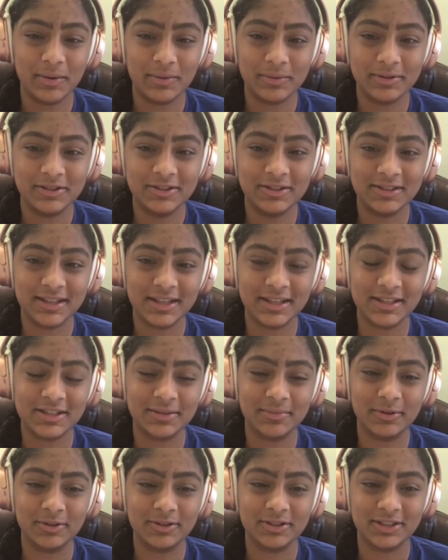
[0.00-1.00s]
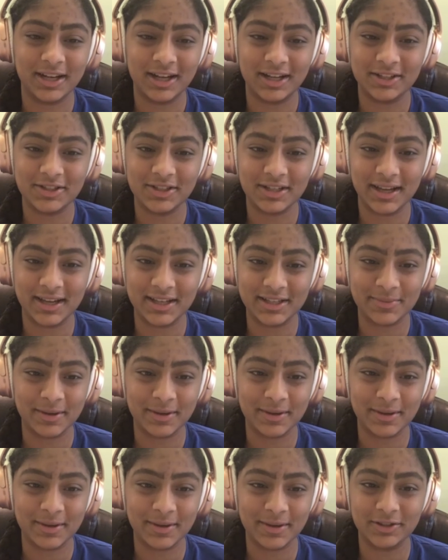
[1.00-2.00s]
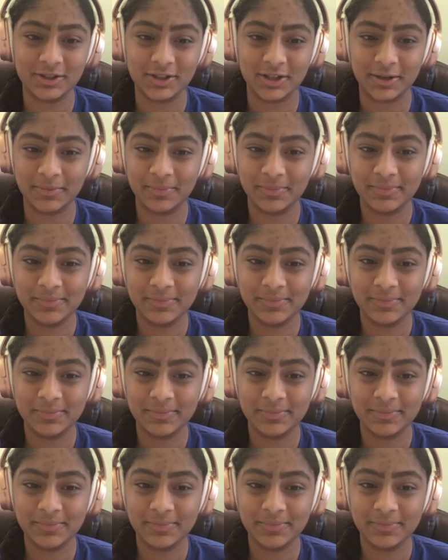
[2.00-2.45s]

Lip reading: would you say is the most challenging aspect of your job?